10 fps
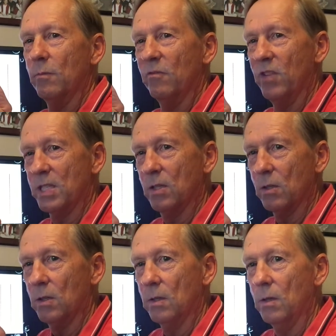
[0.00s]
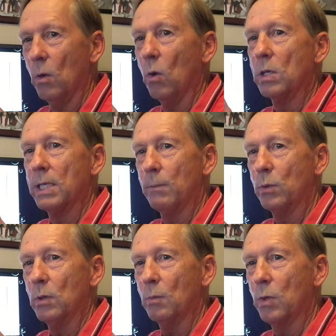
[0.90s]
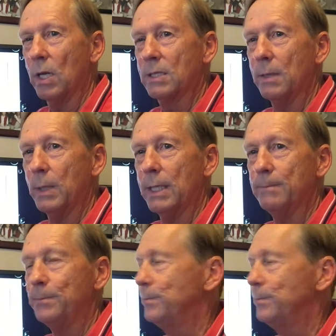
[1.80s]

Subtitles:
physical or temporal proximity.